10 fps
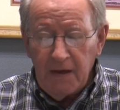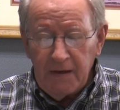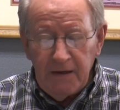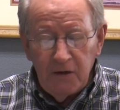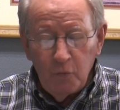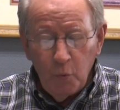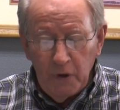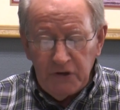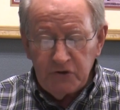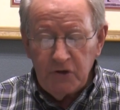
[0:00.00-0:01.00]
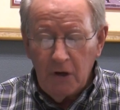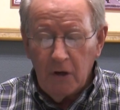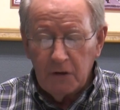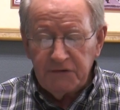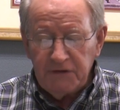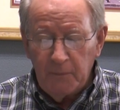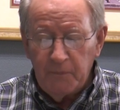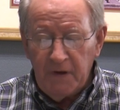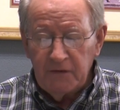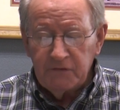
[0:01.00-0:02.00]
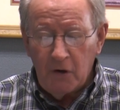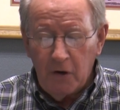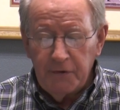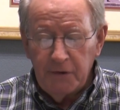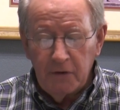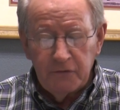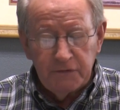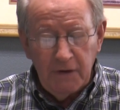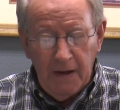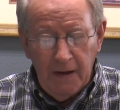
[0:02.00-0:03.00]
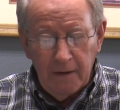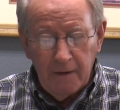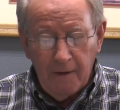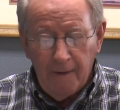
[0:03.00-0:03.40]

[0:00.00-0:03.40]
in which are some things hard to understand,